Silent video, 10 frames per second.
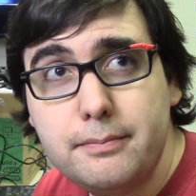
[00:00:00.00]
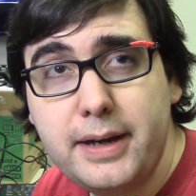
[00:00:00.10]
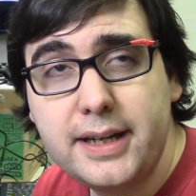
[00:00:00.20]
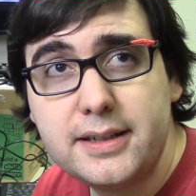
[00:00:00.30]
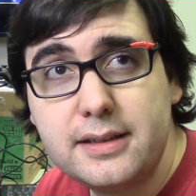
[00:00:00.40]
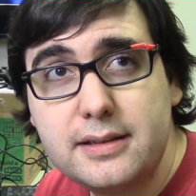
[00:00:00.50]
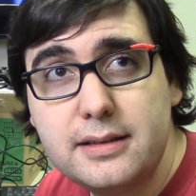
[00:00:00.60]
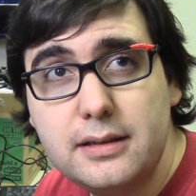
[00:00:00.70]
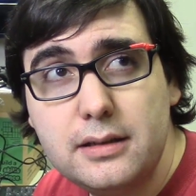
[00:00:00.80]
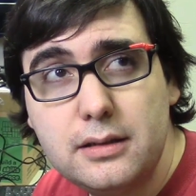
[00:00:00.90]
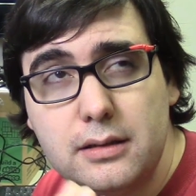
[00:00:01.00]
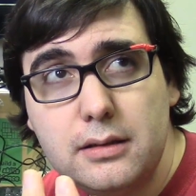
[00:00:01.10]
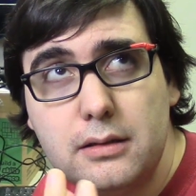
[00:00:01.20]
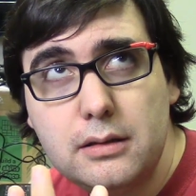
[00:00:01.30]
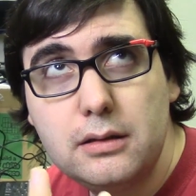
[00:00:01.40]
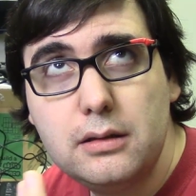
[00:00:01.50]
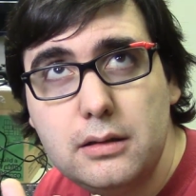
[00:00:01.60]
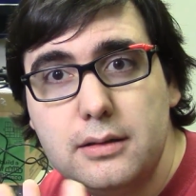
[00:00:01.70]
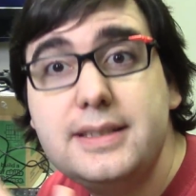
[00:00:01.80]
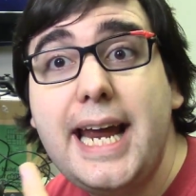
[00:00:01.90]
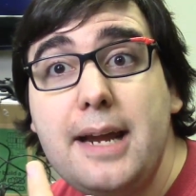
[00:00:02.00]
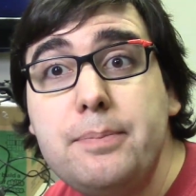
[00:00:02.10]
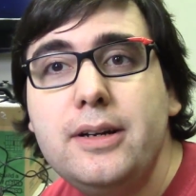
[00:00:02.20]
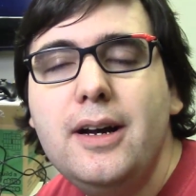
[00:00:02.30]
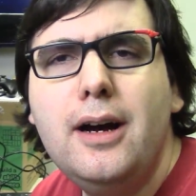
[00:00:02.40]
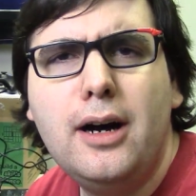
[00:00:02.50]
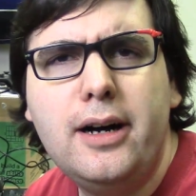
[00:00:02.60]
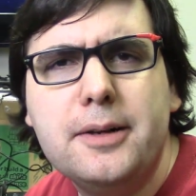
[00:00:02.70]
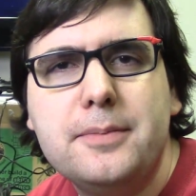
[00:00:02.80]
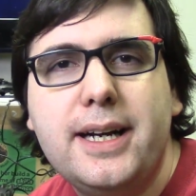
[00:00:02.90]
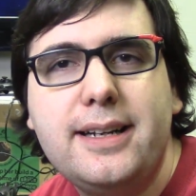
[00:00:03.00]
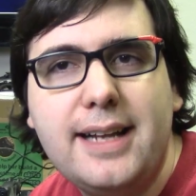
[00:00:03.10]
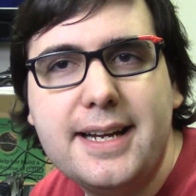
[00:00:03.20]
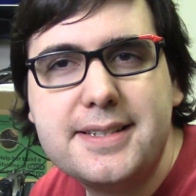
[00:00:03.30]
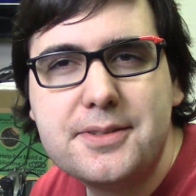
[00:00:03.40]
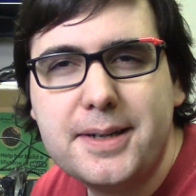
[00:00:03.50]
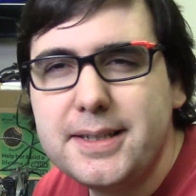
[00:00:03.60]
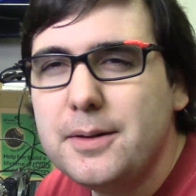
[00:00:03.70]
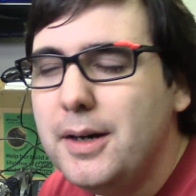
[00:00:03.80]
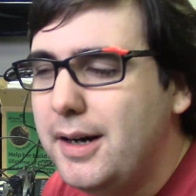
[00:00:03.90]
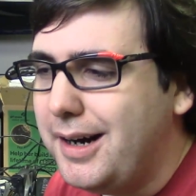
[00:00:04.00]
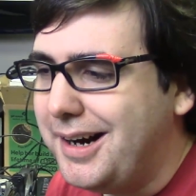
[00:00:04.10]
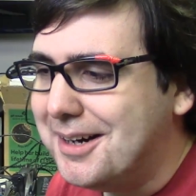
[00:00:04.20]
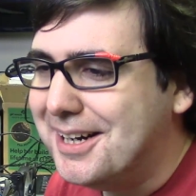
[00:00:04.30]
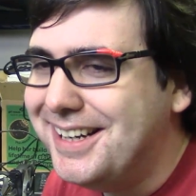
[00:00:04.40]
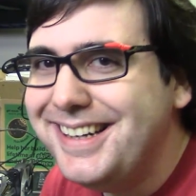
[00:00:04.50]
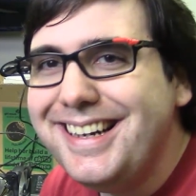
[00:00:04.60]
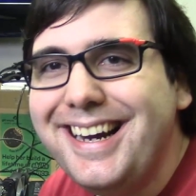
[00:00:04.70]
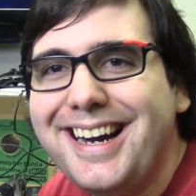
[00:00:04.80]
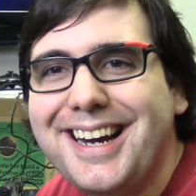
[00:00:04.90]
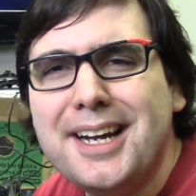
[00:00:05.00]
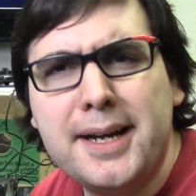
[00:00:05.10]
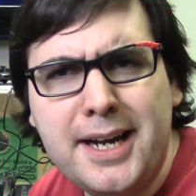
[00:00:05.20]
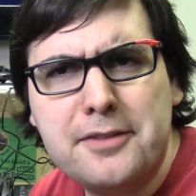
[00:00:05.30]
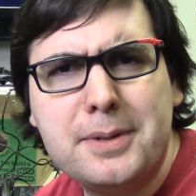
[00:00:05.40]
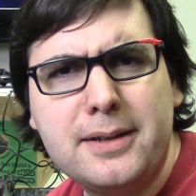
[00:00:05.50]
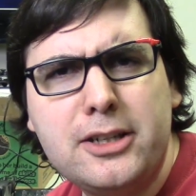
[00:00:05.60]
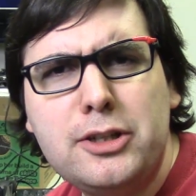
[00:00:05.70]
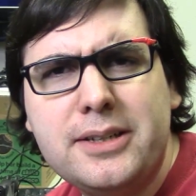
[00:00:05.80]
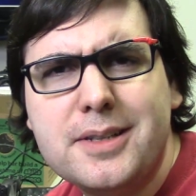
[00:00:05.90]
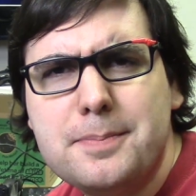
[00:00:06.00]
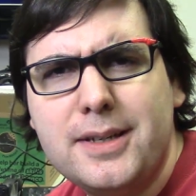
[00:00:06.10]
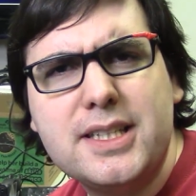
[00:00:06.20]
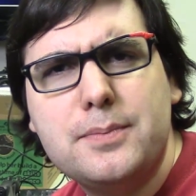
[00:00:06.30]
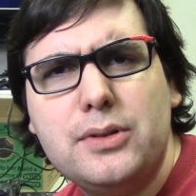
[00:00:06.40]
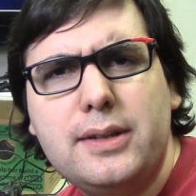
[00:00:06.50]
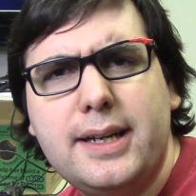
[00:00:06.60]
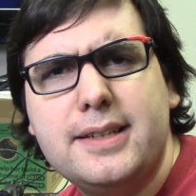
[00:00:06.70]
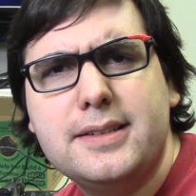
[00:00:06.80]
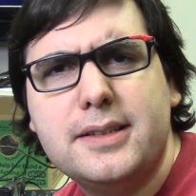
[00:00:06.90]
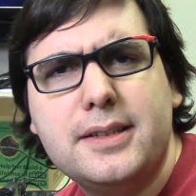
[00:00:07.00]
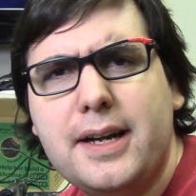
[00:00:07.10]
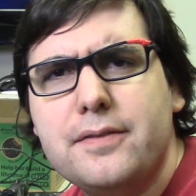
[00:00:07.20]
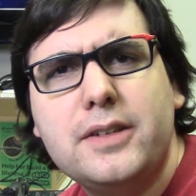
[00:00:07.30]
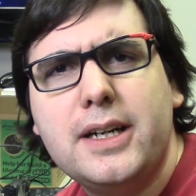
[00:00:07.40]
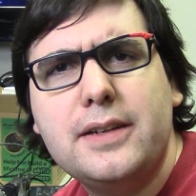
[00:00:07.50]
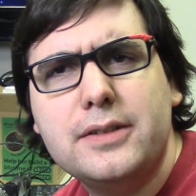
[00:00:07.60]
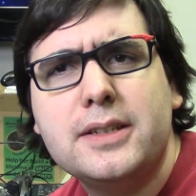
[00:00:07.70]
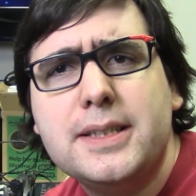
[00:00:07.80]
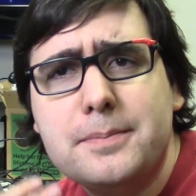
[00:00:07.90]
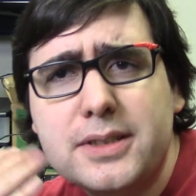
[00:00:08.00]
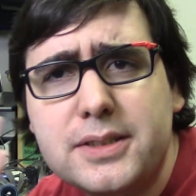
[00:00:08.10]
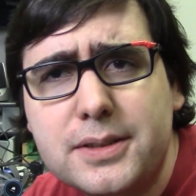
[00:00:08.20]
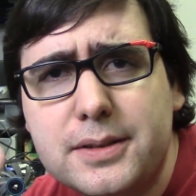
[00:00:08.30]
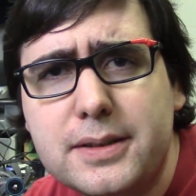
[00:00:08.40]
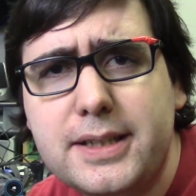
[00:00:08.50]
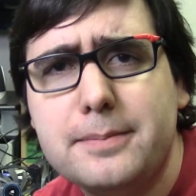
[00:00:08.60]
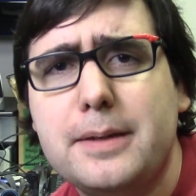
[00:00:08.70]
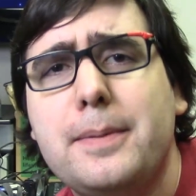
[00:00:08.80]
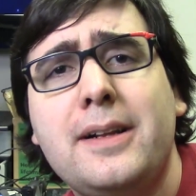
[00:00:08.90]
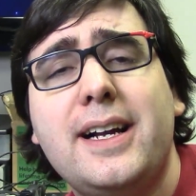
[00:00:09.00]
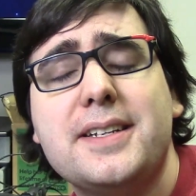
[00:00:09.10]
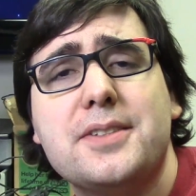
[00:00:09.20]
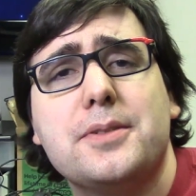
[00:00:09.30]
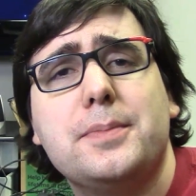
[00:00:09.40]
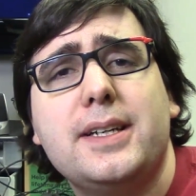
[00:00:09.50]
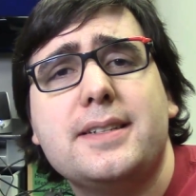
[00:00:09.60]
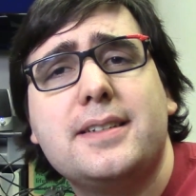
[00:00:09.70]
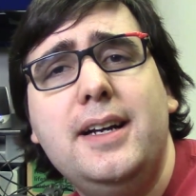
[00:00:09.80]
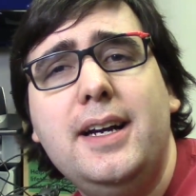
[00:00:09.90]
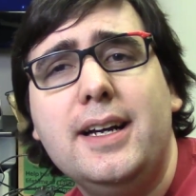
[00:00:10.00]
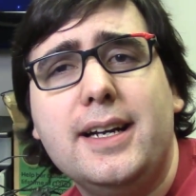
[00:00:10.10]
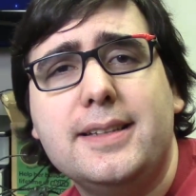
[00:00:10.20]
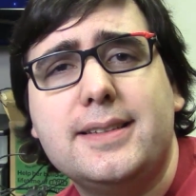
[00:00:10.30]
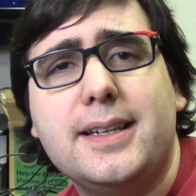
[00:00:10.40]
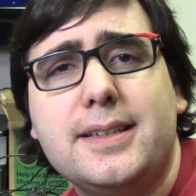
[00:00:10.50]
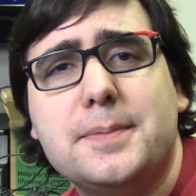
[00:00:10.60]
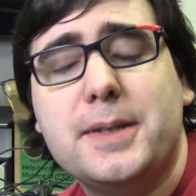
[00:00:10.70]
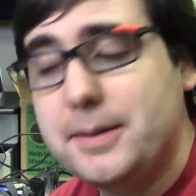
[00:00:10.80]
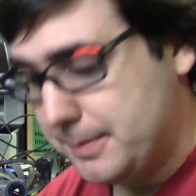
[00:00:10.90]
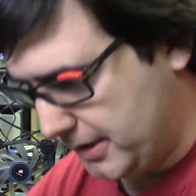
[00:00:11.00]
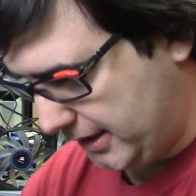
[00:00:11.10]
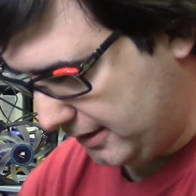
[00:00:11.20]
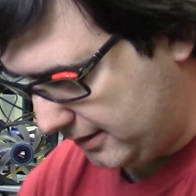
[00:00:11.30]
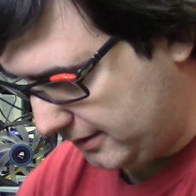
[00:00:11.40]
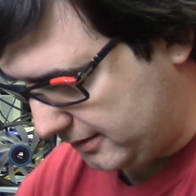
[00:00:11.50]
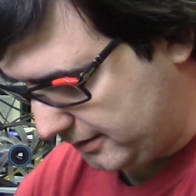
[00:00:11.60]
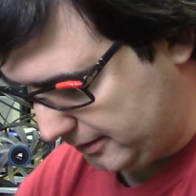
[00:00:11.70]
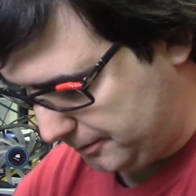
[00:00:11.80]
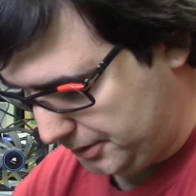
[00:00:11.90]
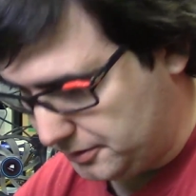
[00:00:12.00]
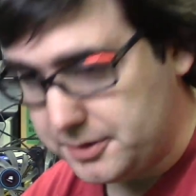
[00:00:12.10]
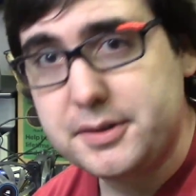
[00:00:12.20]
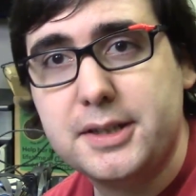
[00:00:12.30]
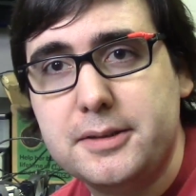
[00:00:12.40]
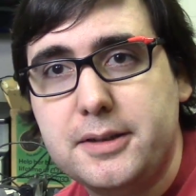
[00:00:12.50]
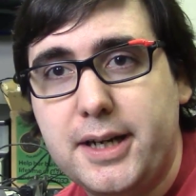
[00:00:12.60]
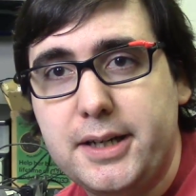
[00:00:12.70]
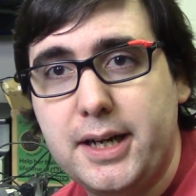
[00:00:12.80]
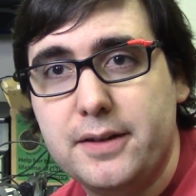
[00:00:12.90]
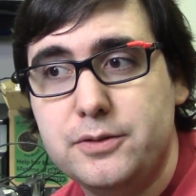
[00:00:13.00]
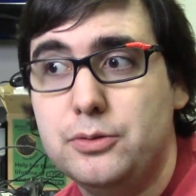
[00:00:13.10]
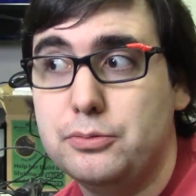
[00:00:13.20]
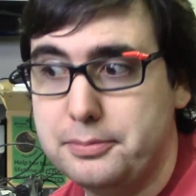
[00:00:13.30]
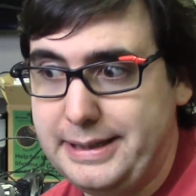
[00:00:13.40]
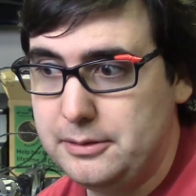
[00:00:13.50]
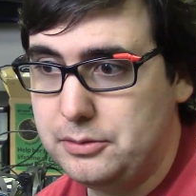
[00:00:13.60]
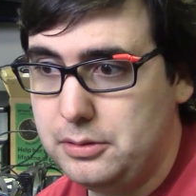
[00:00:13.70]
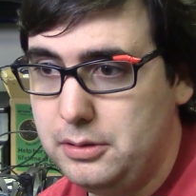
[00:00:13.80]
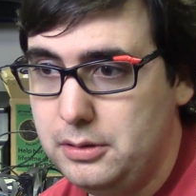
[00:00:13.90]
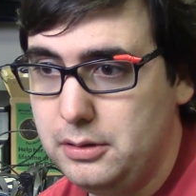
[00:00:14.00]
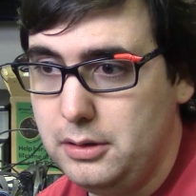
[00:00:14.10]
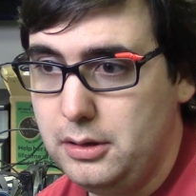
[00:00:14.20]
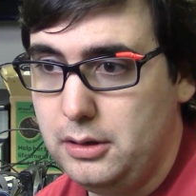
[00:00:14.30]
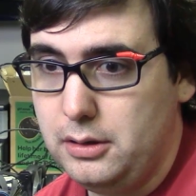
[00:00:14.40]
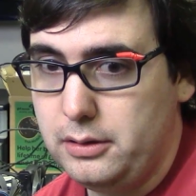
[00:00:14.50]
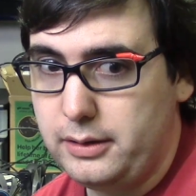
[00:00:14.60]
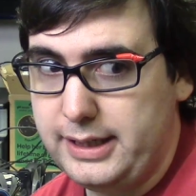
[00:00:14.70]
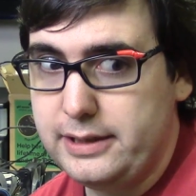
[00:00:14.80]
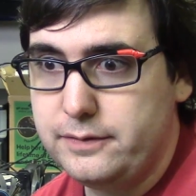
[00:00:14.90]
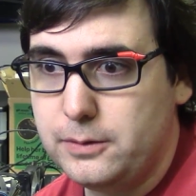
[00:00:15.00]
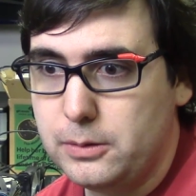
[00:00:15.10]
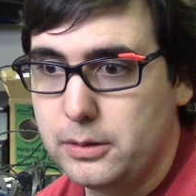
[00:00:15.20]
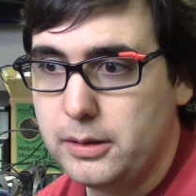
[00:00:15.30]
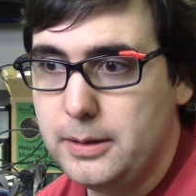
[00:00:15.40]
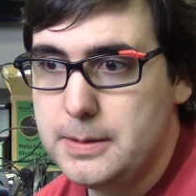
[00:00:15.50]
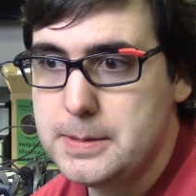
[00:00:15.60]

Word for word: magnets, tape on my glasses right now. Uh, I, I have been a little irresponsible and uh, have not even attempted to get my glasses replaced, instead spending my money on a computer that I have no real need for.